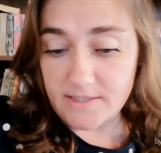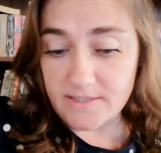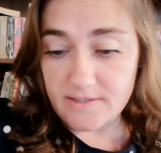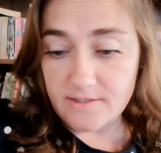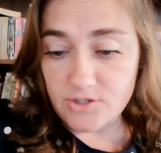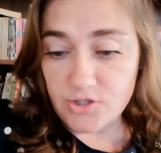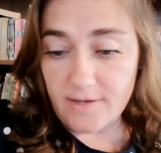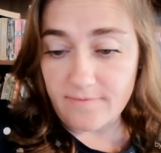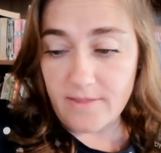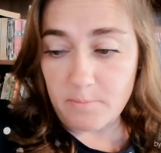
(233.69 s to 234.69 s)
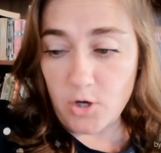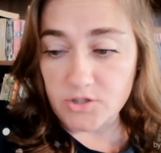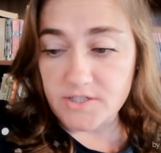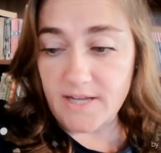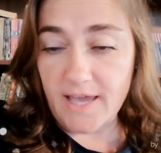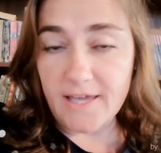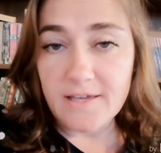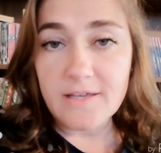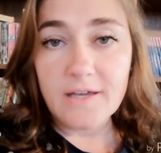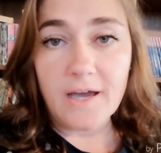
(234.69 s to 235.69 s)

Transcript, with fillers: I did shave them all today.